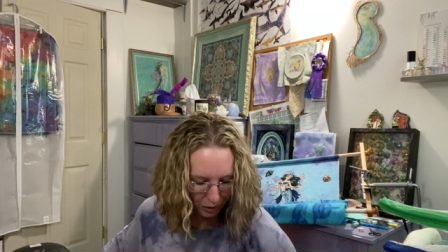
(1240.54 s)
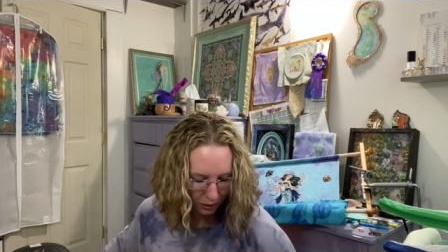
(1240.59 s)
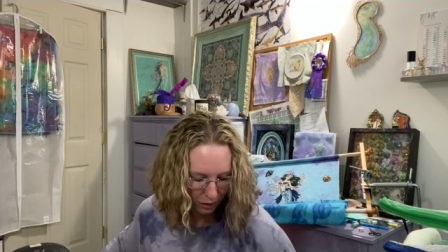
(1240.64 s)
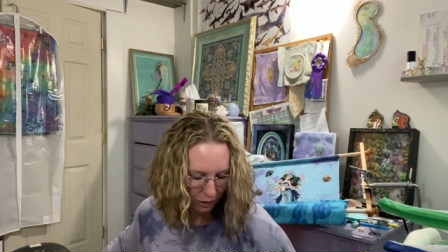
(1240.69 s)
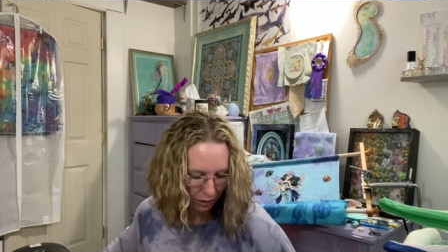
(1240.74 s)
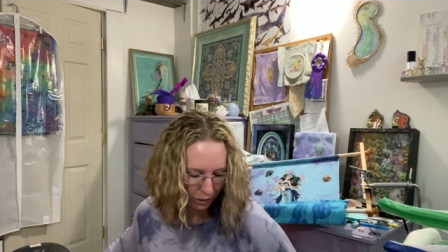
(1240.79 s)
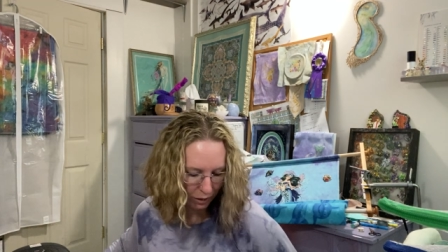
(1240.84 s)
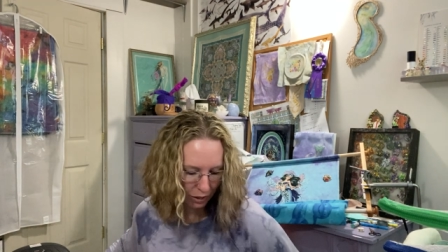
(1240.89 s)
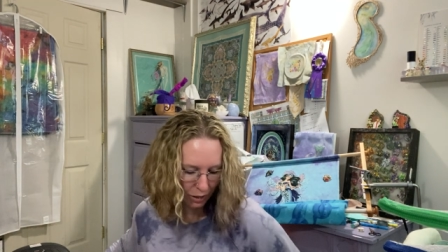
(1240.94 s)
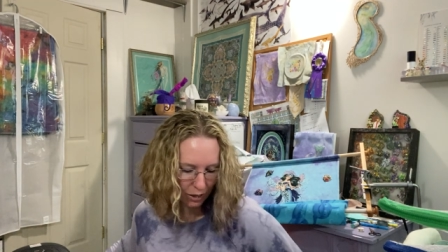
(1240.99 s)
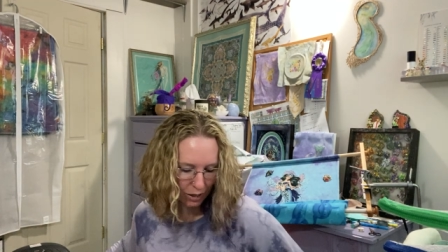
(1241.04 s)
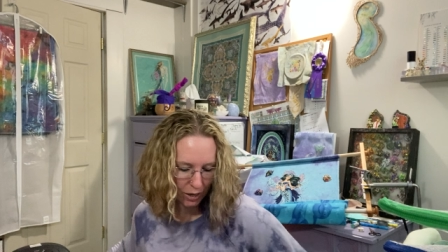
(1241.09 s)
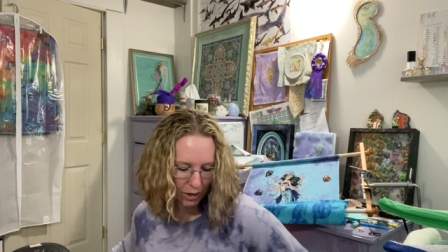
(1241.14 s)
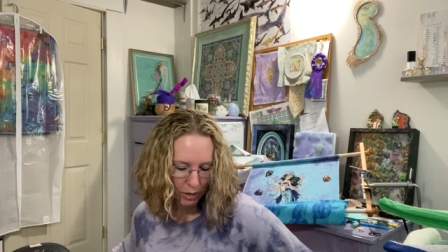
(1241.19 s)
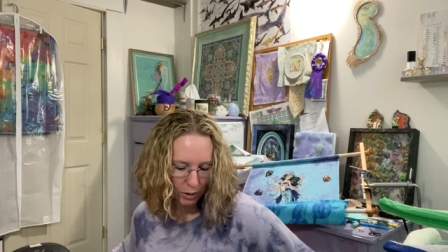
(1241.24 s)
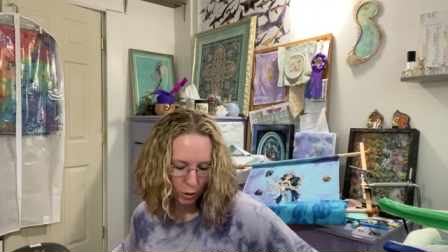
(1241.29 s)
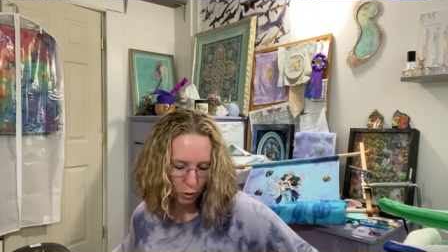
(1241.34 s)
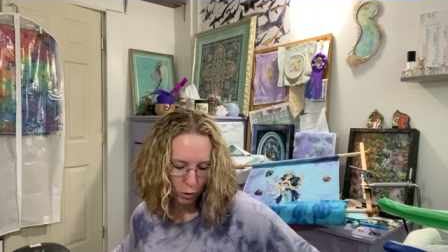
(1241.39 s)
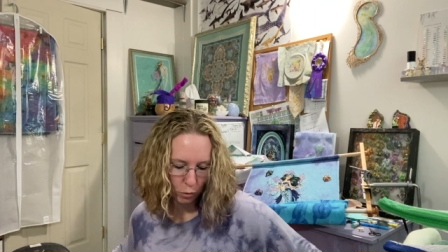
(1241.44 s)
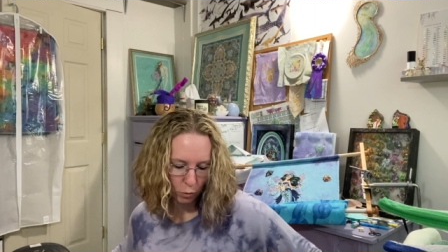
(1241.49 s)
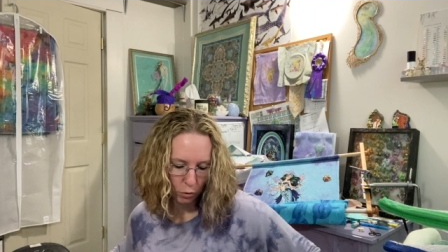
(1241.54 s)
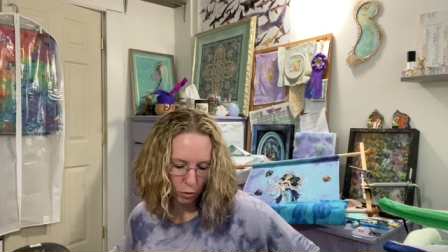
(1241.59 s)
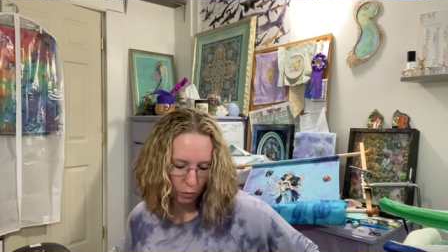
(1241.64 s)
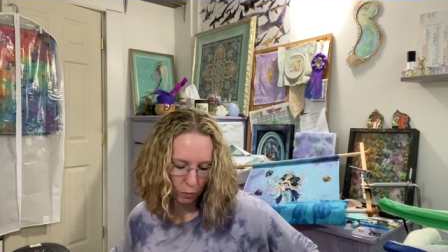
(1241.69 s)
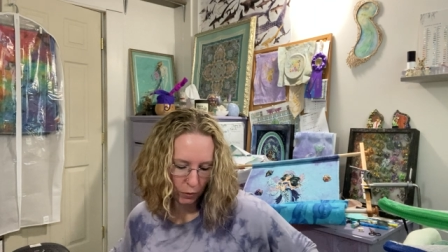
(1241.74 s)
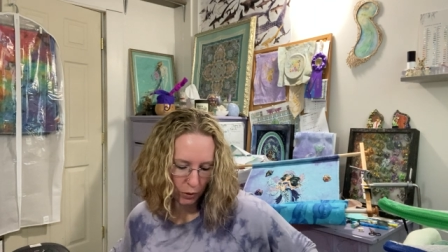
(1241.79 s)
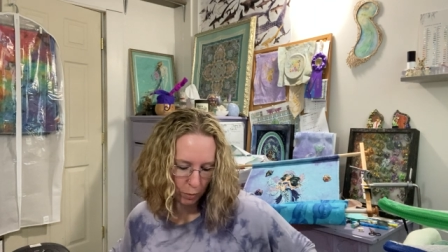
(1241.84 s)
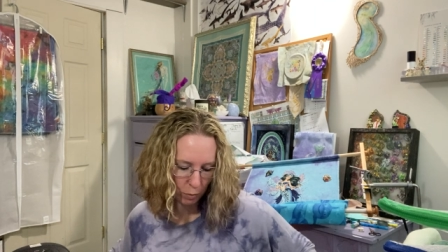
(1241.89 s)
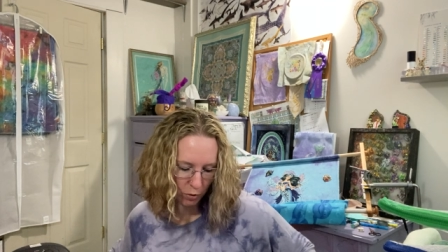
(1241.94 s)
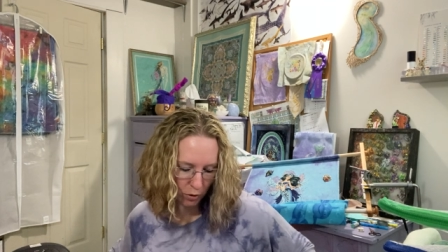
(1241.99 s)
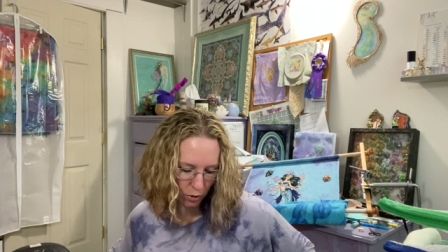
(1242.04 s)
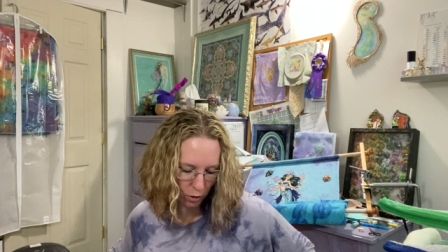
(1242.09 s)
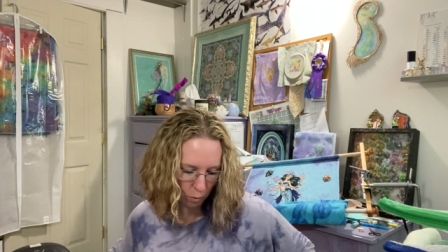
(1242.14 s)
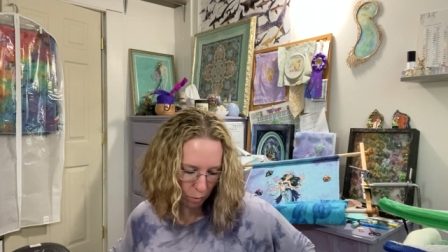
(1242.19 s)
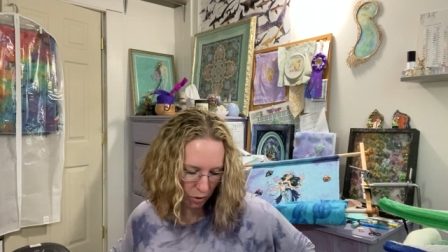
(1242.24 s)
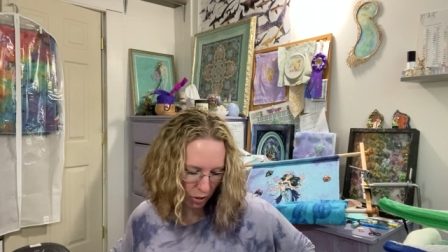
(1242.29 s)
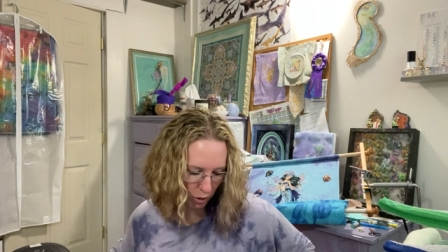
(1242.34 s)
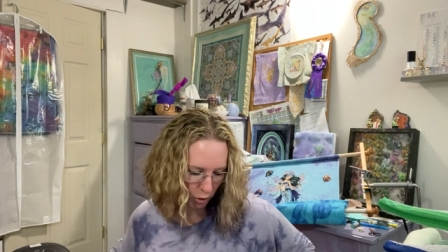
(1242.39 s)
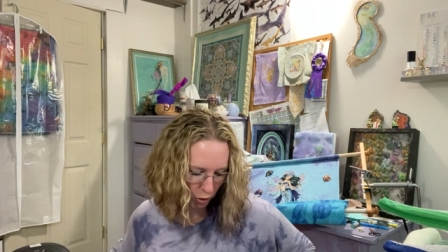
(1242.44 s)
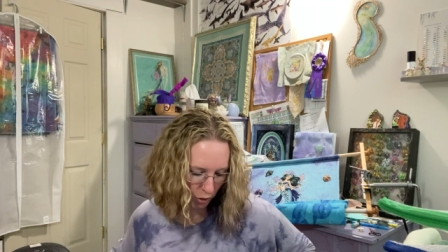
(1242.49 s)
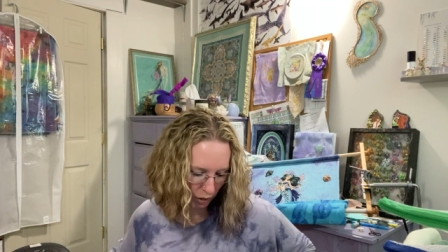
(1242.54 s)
Like, I hate the scroll frame so much.